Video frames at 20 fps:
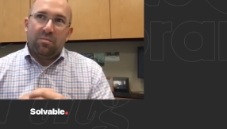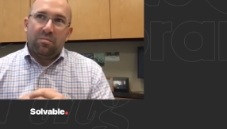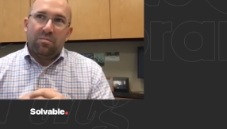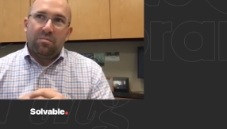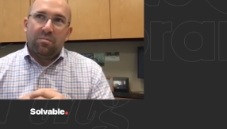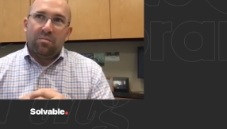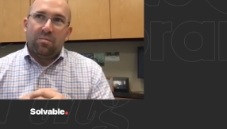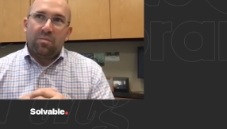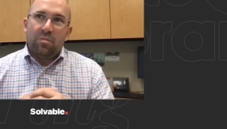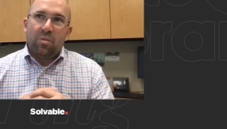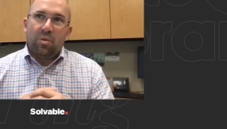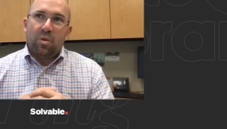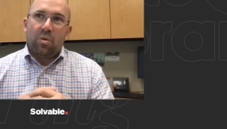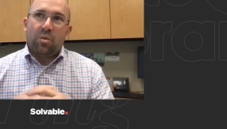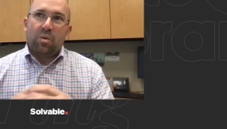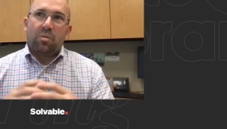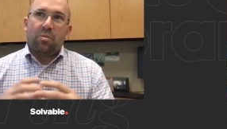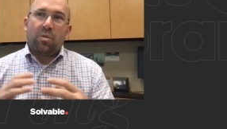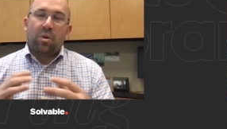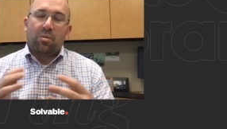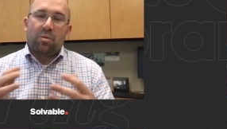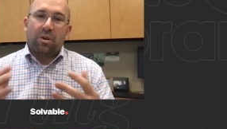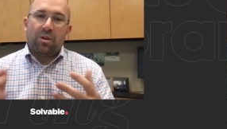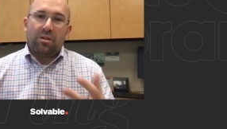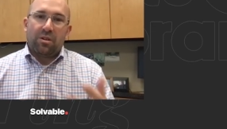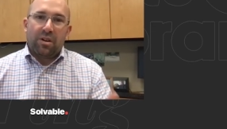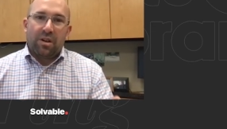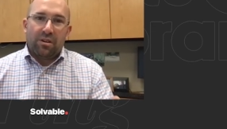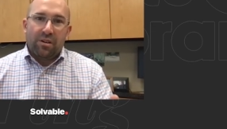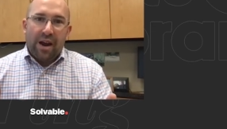when we
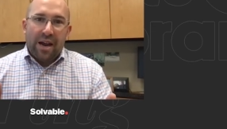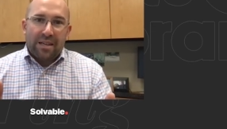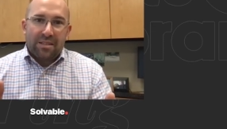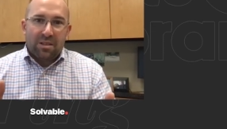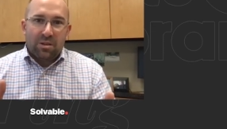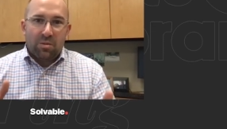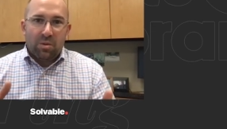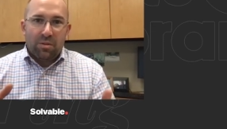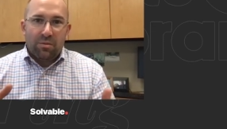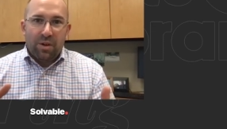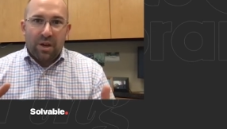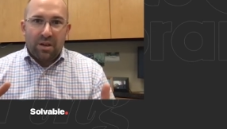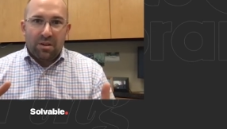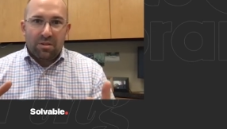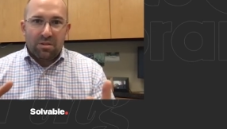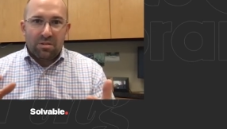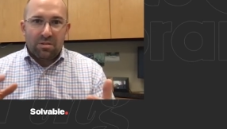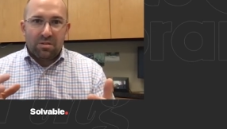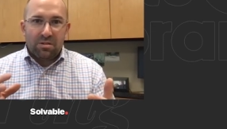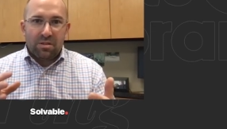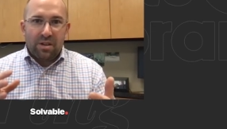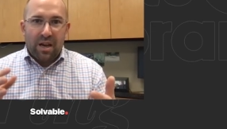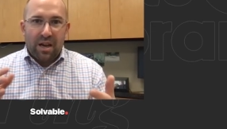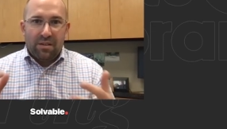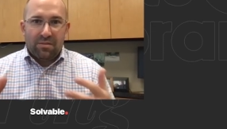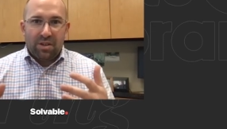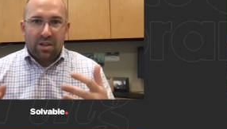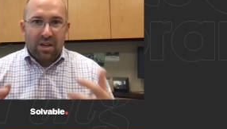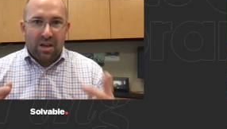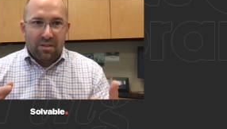were interacting with vendors,
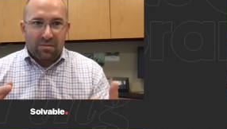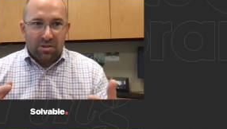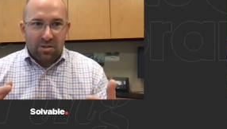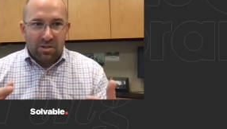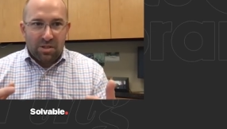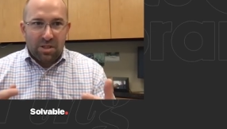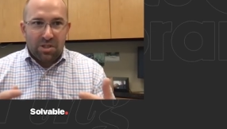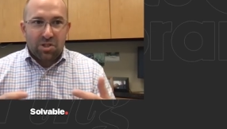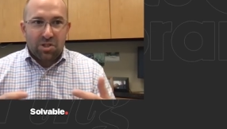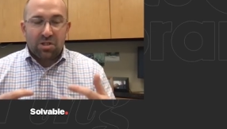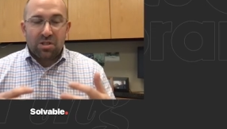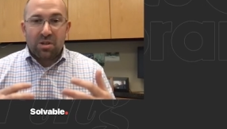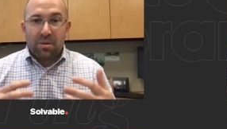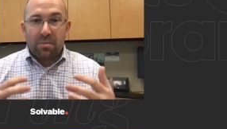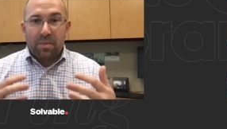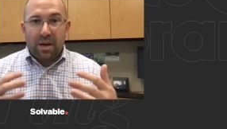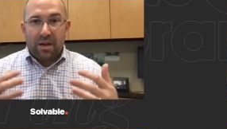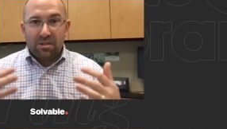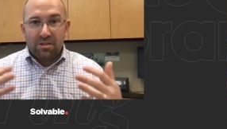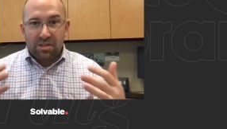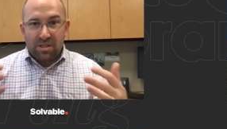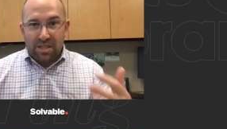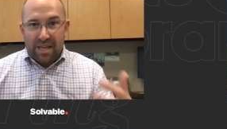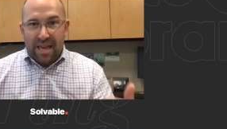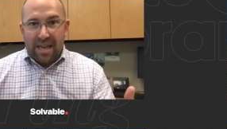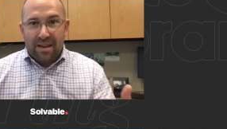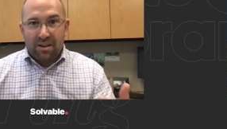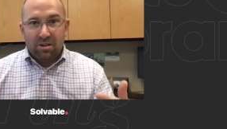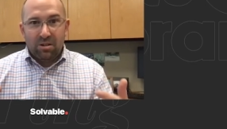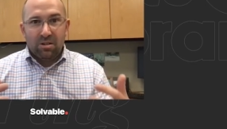have the conversations about
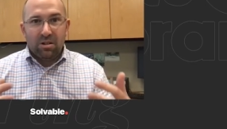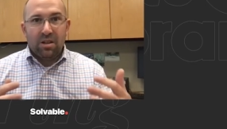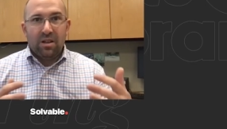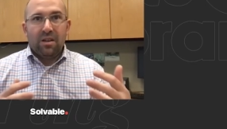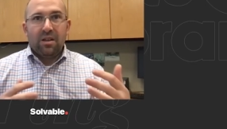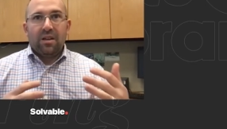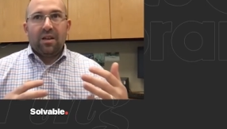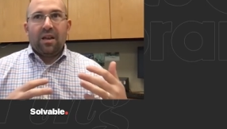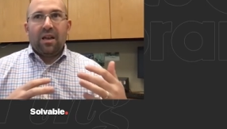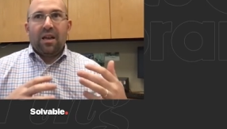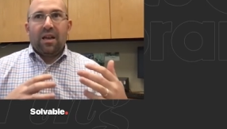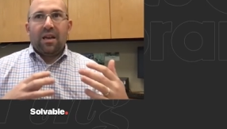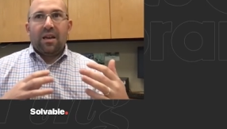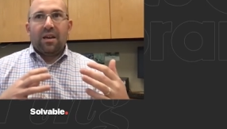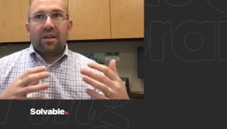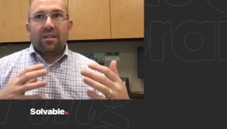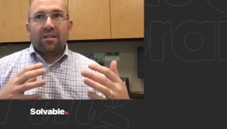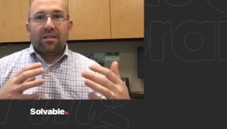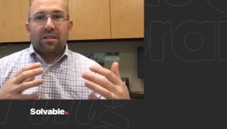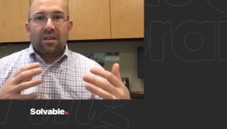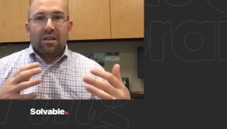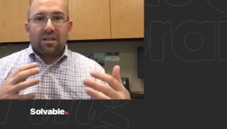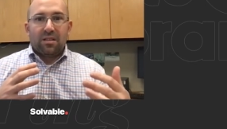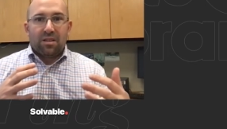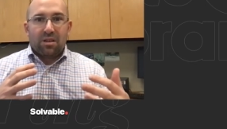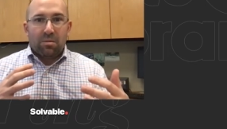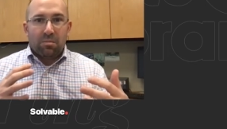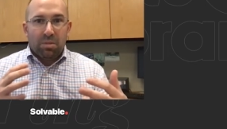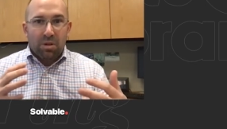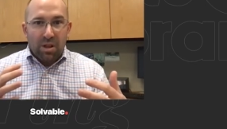scale and
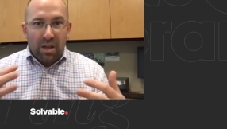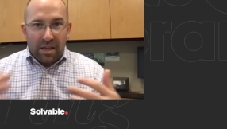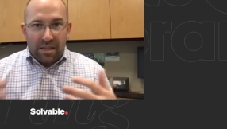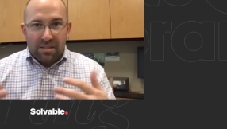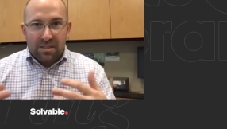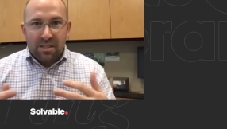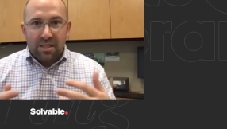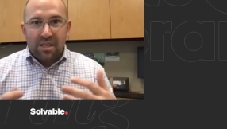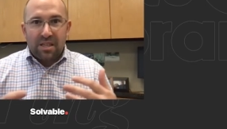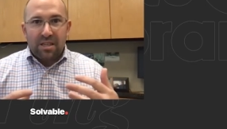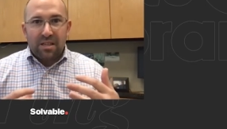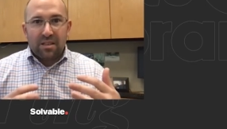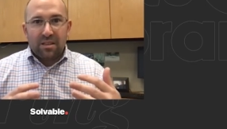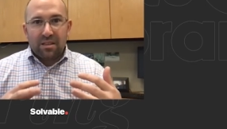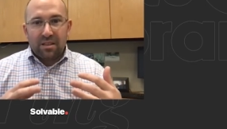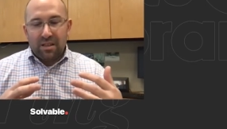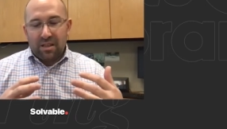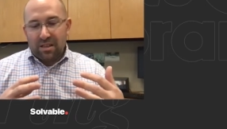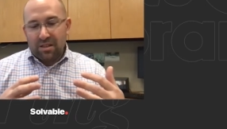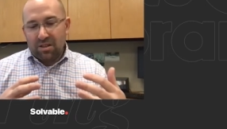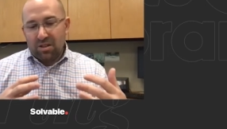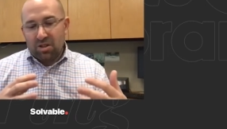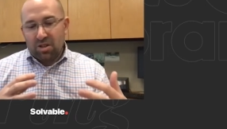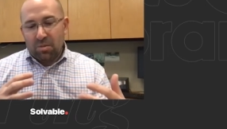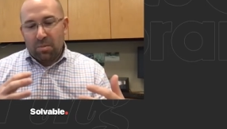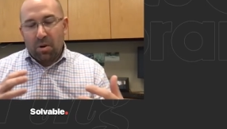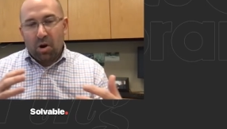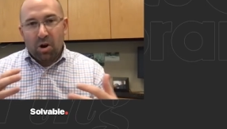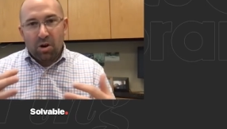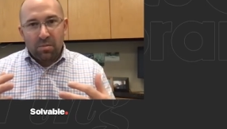complexity, and the
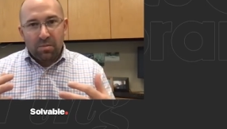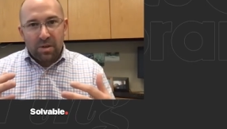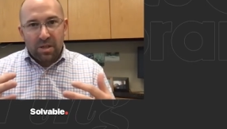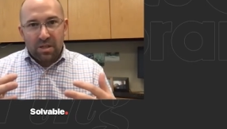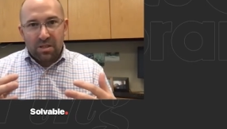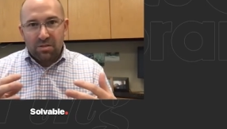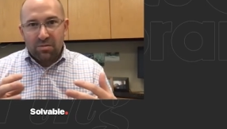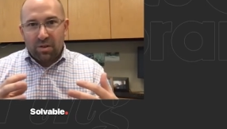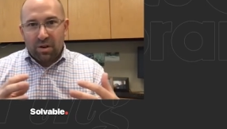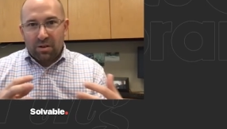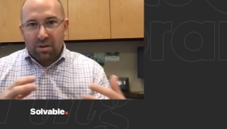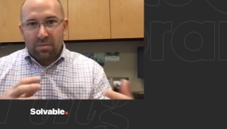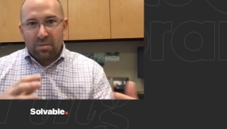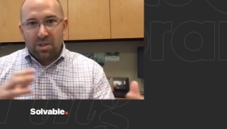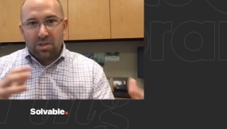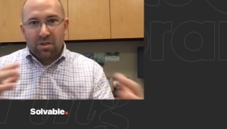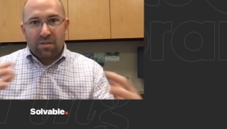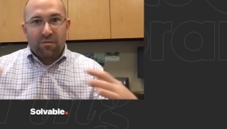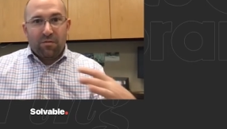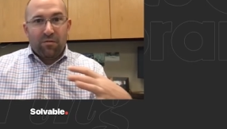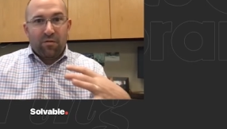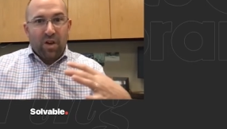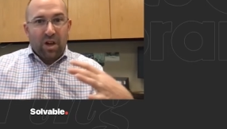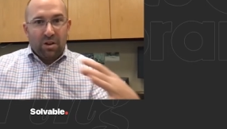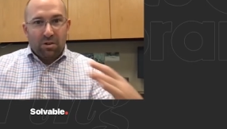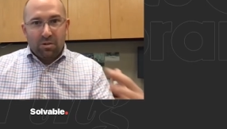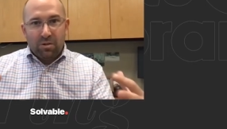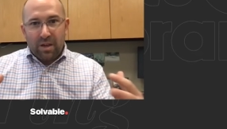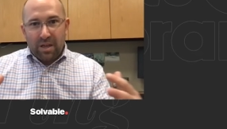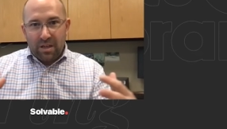department is very much a
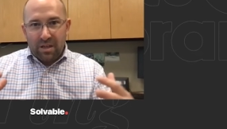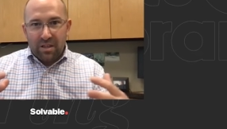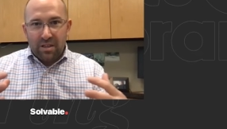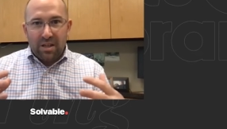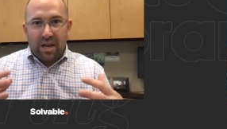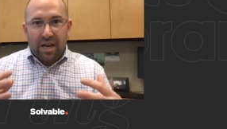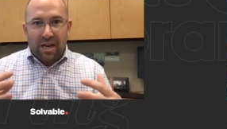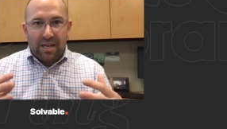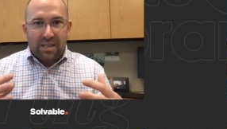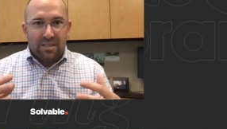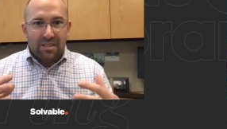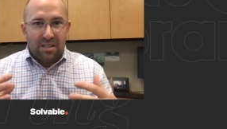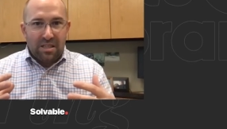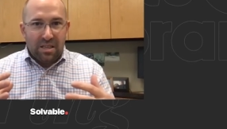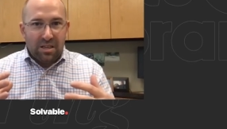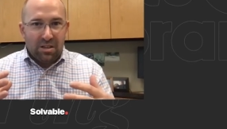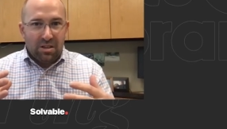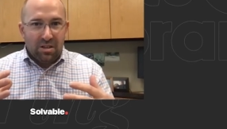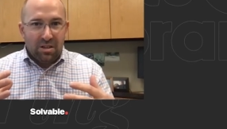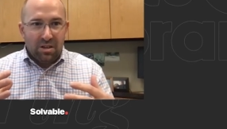federated IT,